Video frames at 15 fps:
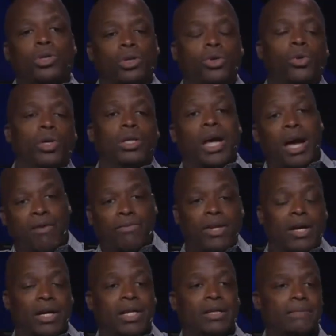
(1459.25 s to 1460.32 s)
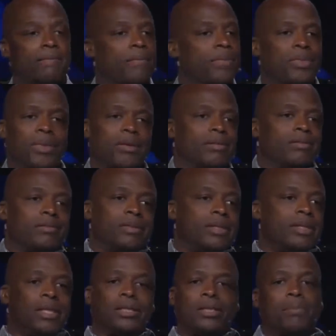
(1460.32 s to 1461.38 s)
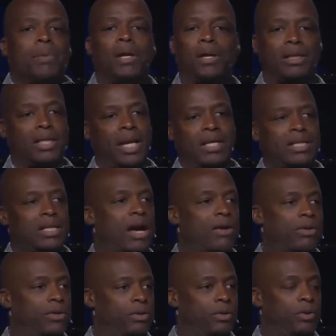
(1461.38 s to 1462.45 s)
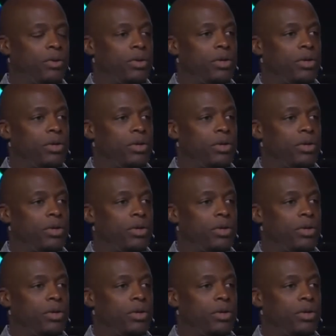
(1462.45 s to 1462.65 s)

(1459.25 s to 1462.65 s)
do and have done, it's a million things I'll do.